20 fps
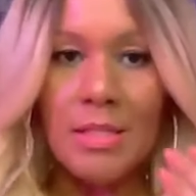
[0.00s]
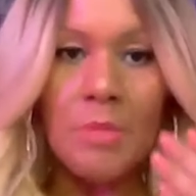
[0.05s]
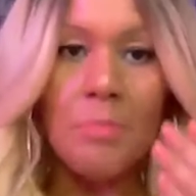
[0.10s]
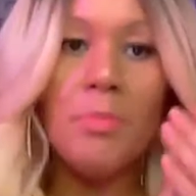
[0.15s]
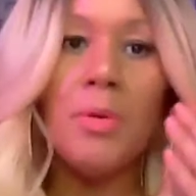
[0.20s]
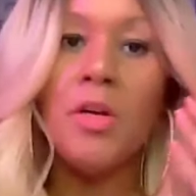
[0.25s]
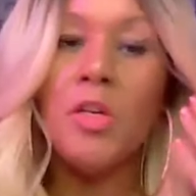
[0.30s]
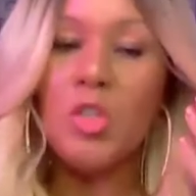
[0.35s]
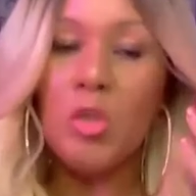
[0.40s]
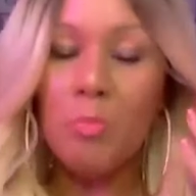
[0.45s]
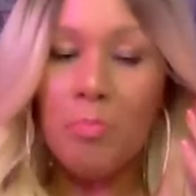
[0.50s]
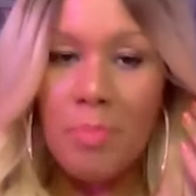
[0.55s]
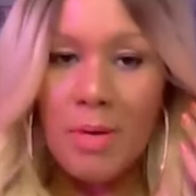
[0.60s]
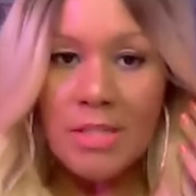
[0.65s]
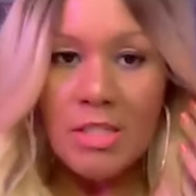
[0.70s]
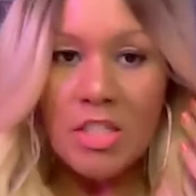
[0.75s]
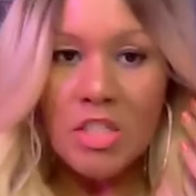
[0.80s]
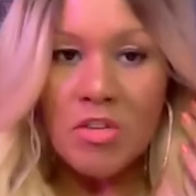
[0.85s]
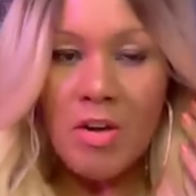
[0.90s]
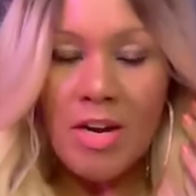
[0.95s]
Build your
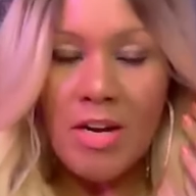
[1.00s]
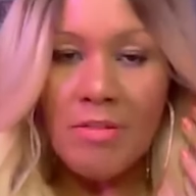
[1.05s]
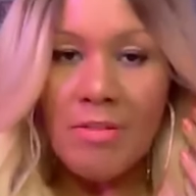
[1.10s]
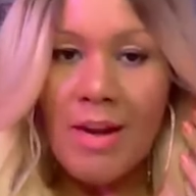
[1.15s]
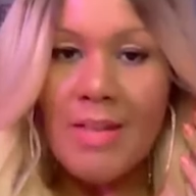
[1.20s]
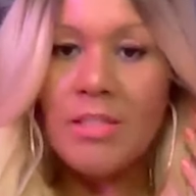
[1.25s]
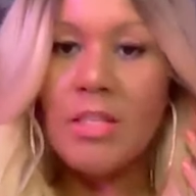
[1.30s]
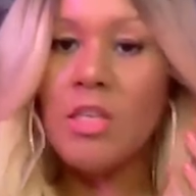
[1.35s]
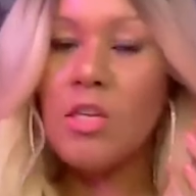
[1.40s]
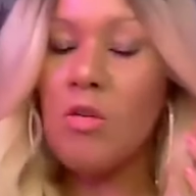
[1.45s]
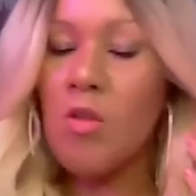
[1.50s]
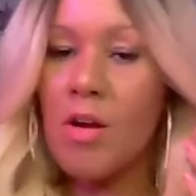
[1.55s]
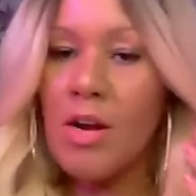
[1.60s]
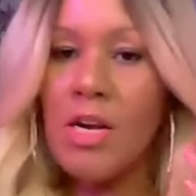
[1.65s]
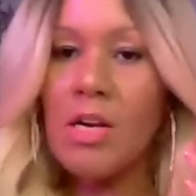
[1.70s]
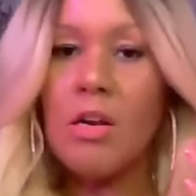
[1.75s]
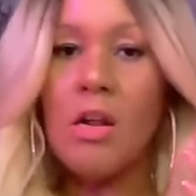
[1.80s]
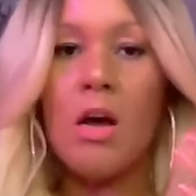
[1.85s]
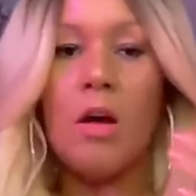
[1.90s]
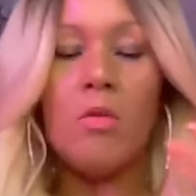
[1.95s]
business credit, right? So you
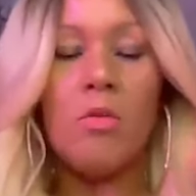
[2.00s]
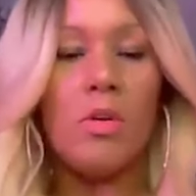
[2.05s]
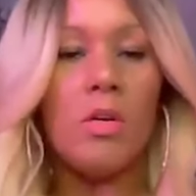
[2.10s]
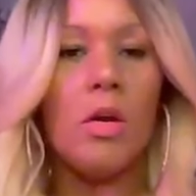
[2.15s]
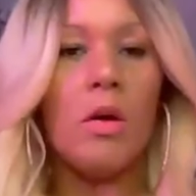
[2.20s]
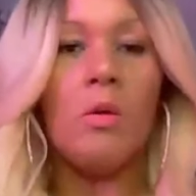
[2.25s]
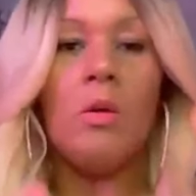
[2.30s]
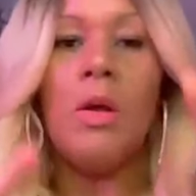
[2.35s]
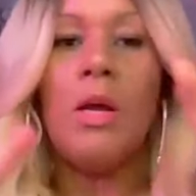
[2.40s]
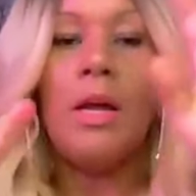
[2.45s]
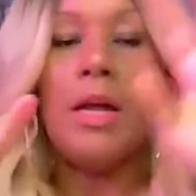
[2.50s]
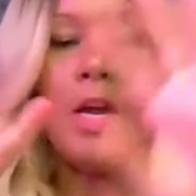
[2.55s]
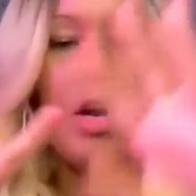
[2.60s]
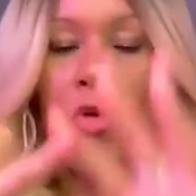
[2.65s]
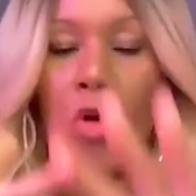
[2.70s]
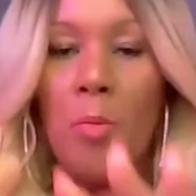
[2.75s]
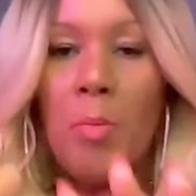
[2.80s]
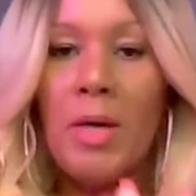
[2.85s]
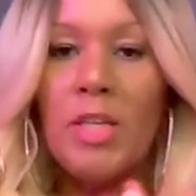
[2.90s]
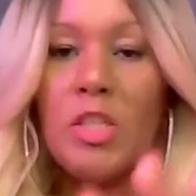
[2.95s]
already know,
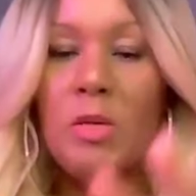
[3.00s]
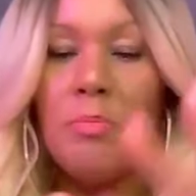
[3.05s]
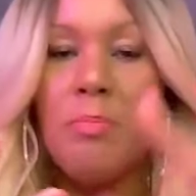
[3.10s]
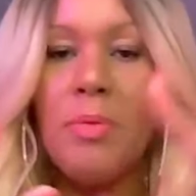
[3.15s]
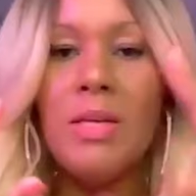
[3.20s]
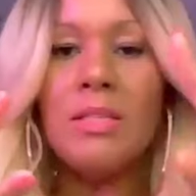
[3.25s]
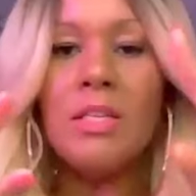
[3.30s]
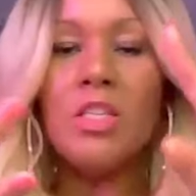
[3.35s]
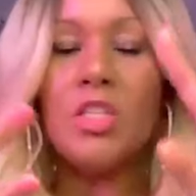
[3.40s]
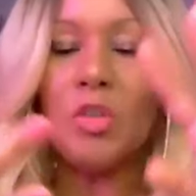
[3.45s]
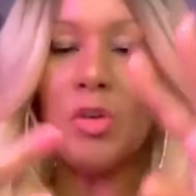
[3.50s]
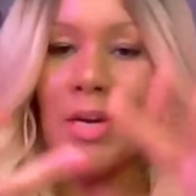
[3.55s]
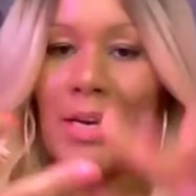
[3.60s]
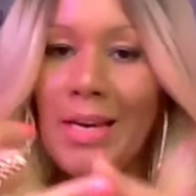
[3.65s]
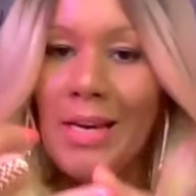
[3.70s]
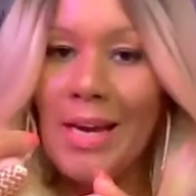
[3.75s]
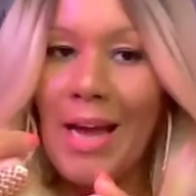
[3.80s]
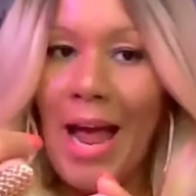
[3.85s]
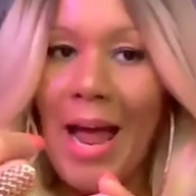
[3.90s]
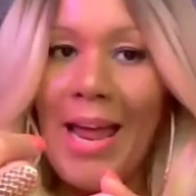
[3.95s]
incorporate your business, your
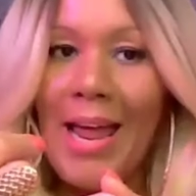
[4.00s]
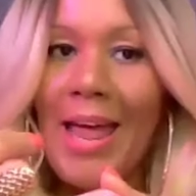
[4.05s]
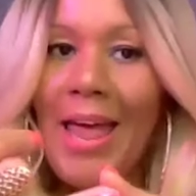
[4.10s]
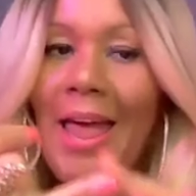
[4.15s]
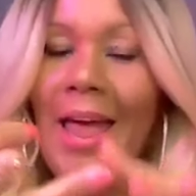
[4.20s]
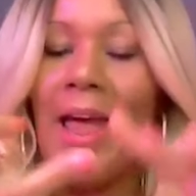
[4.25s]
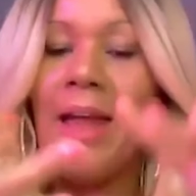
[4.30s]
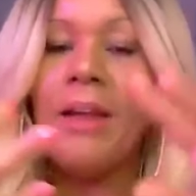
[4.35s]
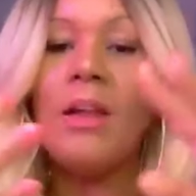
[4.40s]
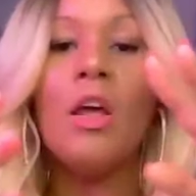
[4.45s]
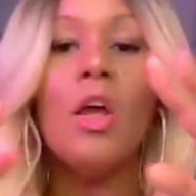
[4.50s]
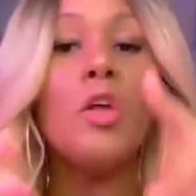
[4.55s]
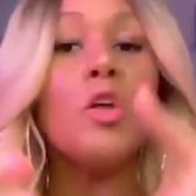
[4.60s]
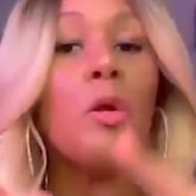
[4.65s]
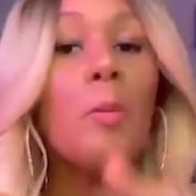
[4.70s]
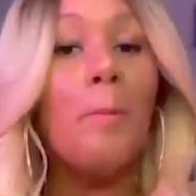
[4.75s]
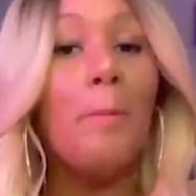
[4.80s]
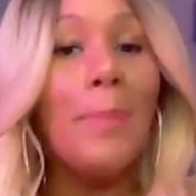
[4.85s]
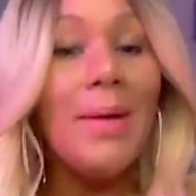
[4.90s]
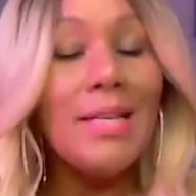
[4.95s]
EIN,
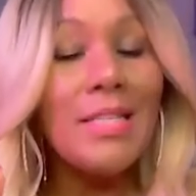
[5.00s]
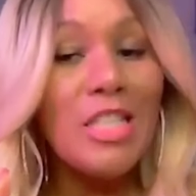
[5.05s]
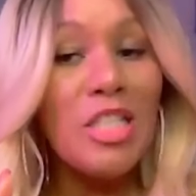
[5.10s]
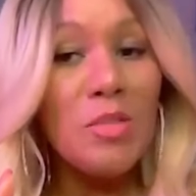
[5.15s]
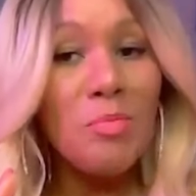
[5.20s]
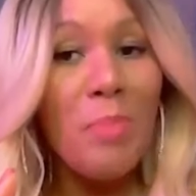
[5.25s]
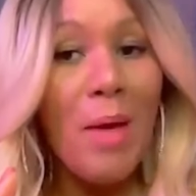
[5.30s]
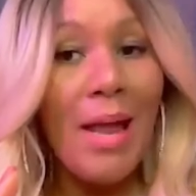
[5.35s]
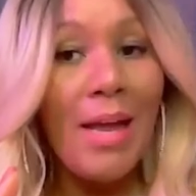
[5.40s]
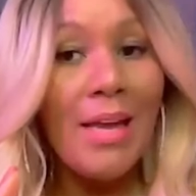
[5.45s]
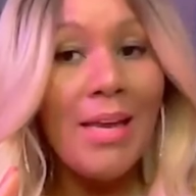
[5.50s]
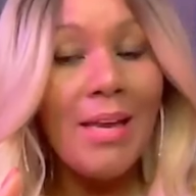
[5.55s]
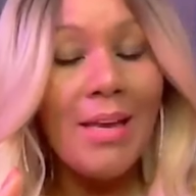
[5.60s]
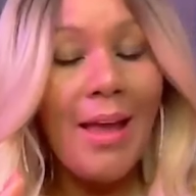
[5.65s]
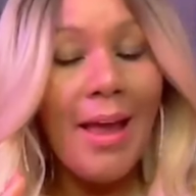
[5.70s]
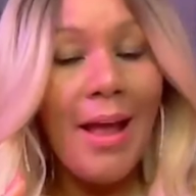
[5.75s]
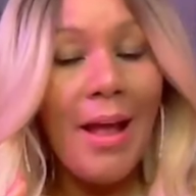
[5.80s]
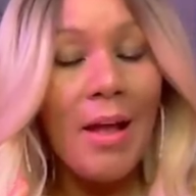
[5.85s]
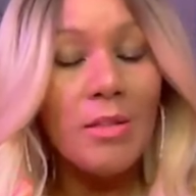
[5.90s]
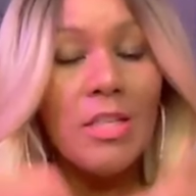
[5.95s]
your business bank
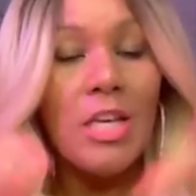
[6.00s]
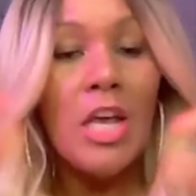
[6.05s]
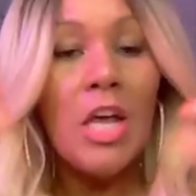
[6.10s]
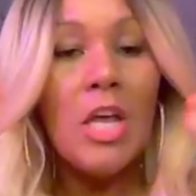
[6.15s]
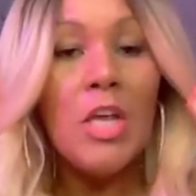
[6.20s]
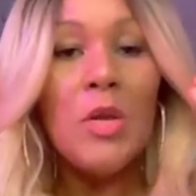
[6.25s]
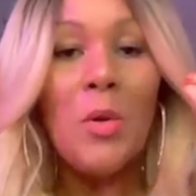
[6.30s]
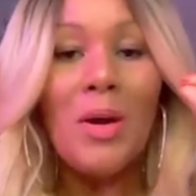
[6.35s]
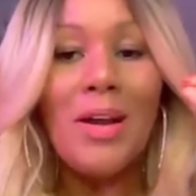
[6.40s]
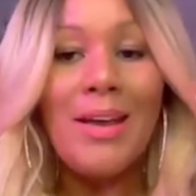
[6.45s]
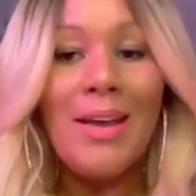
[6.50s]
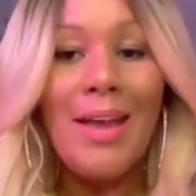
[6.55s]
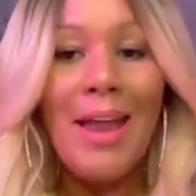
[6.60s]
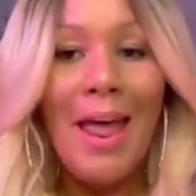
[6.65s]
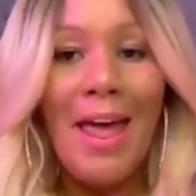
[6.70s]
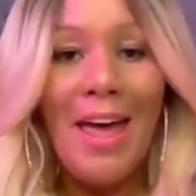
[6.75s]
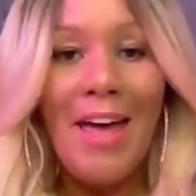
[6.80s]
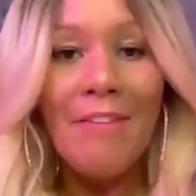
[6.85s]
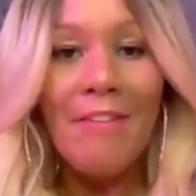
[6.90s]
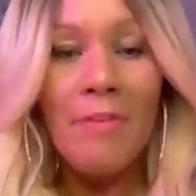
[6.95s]
account, your
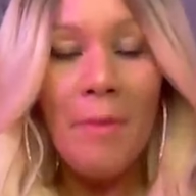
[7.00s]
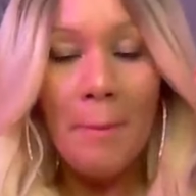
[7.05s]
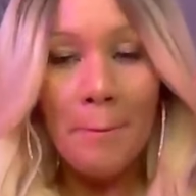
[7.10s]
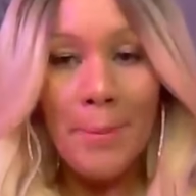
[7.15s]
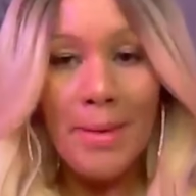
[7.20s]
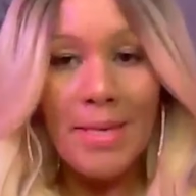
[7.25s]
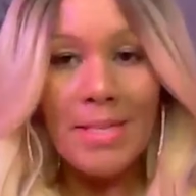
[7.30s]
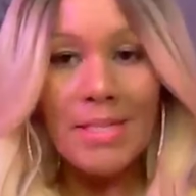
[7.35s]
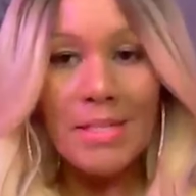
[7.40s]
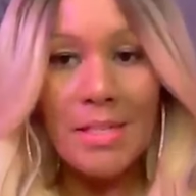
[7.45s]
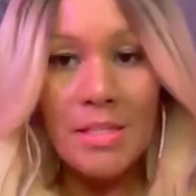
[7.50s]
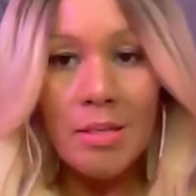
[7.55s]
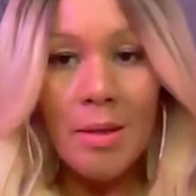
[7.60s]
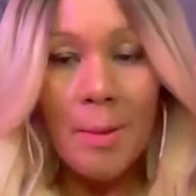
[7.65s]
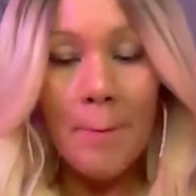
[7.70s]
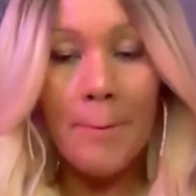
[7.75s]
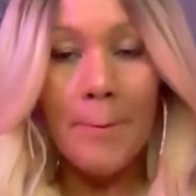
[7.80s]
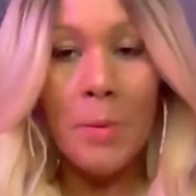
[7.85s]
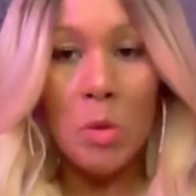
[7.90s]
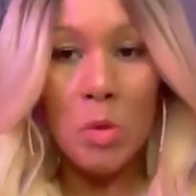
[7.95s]
Nav business
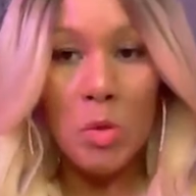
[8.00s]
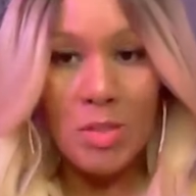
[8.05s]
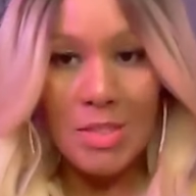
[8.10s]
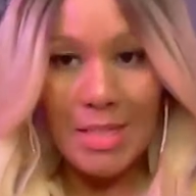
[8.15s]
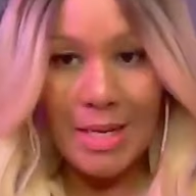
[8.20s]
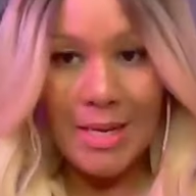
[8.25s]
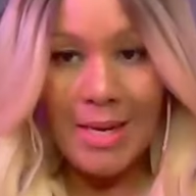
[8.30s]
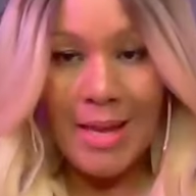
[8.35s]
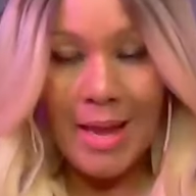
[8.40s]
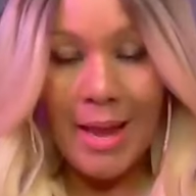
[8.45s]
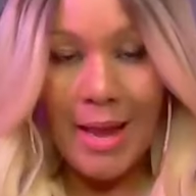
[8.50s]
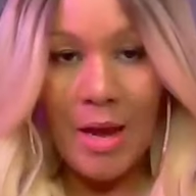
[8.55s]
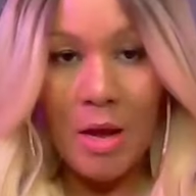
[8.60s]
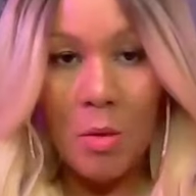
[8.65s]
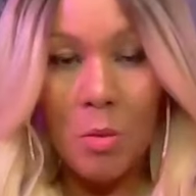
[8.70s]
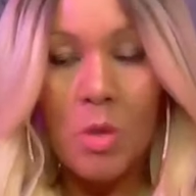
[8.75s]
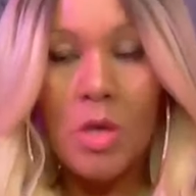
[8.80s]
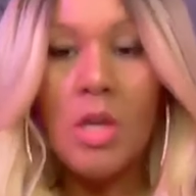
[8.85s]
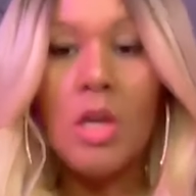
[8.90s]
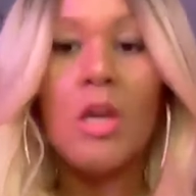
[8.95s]
boost
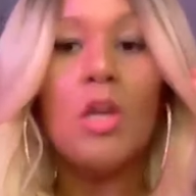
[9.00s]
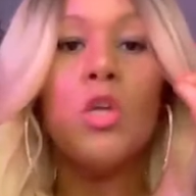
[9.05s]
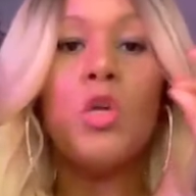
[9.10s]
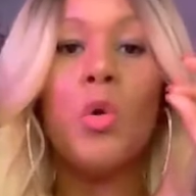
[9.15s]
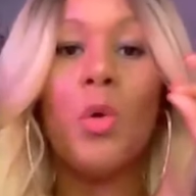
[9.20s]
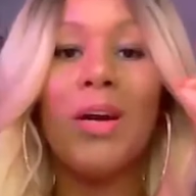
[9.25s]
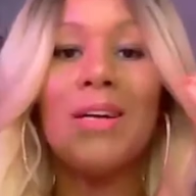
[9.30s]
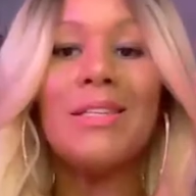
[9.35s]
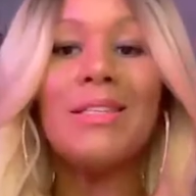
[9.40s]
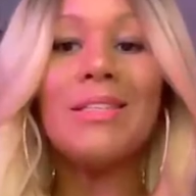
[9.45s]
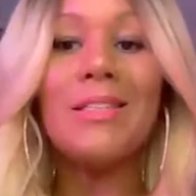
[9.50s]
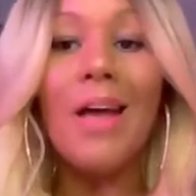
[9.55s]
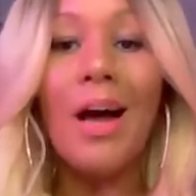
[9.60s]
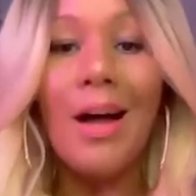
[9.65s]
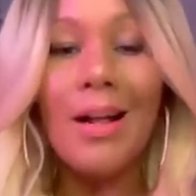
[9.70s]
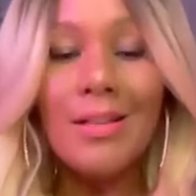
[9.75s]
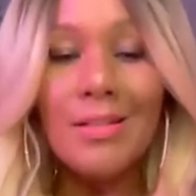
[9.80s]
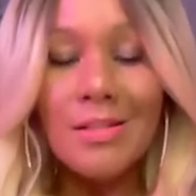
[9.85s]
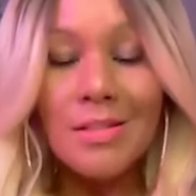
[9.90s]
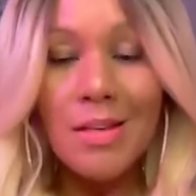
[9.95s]
account, your
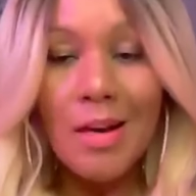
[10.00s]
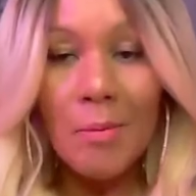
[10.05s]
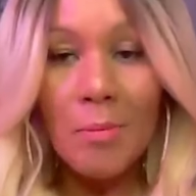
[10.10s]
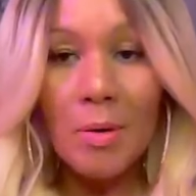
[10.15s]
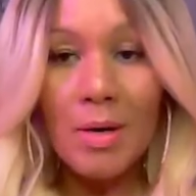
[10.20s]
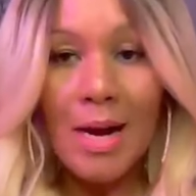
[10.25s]
DUNS number.